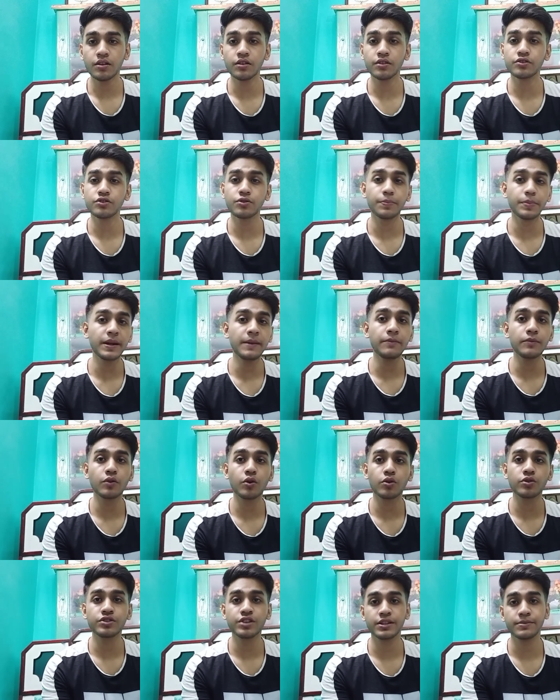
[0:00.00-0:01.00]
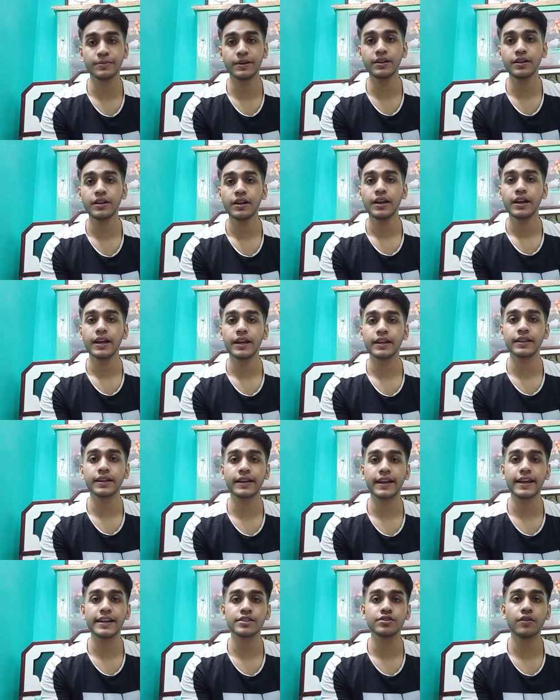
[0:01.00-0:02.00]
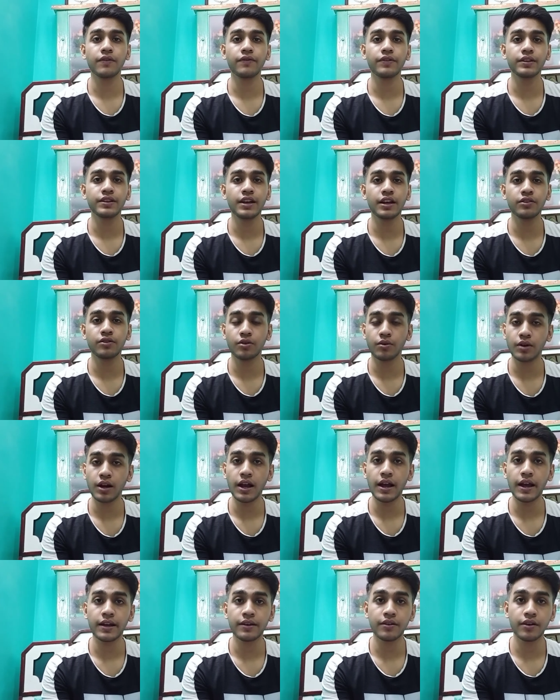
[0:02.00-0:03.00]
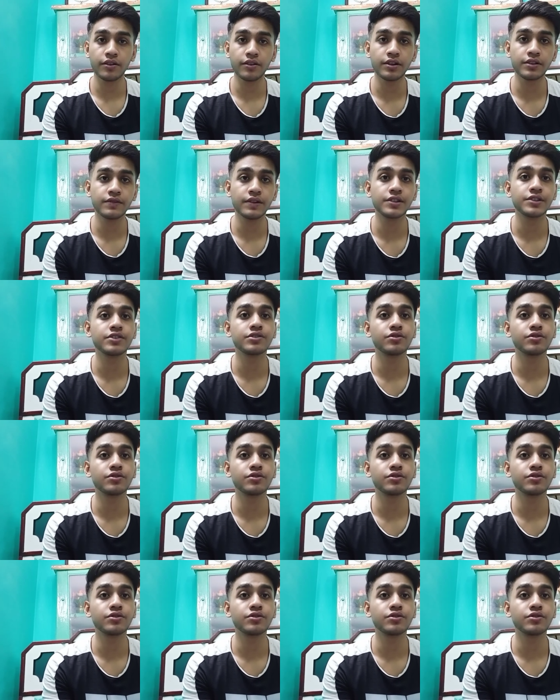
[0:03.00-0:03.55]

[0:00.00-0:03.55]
Supreme Court judgment in the case of Vidya Drola and others versus